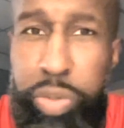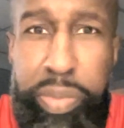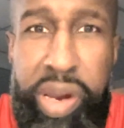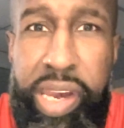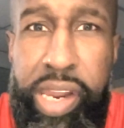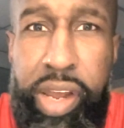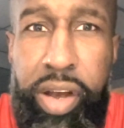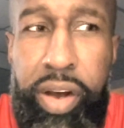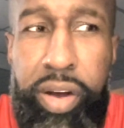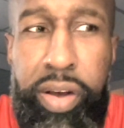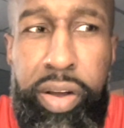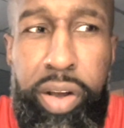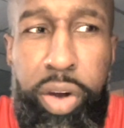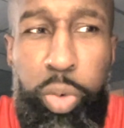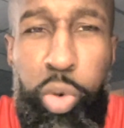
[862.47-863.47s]
media
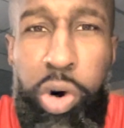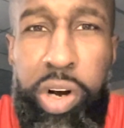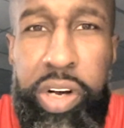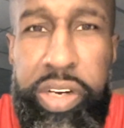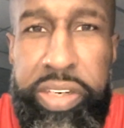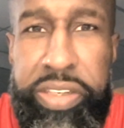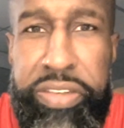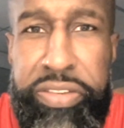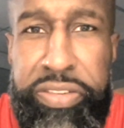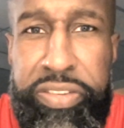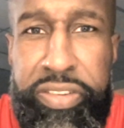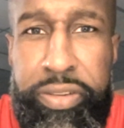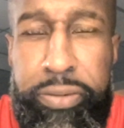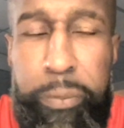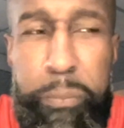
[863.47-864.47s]
wasn't